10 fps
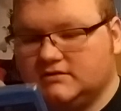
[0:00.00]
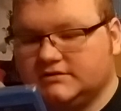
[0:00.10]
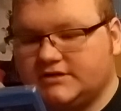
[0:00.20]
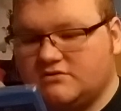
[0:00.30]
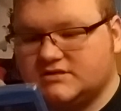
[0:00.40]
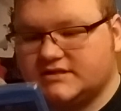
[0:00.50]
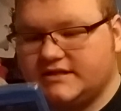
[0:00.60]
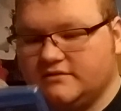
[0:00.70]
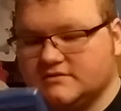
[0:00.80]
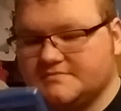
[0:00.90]
The ghost
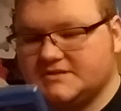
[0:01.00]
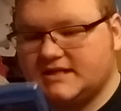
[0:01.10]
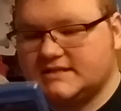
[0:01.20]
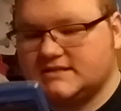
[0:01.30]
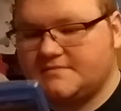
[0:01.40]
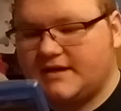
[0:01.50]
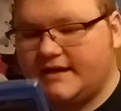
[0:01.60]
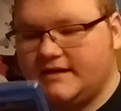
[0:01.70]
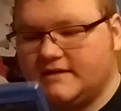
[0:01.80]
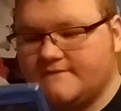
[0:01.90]
kills and possesses a
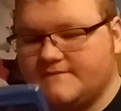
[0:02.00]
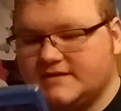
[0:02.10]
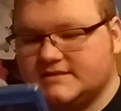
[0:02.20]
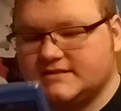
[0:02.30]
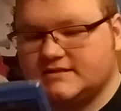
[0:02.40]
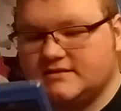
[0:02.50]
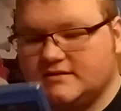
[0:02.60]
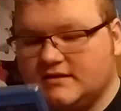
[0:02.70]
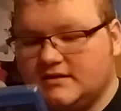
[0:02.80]
body, convincing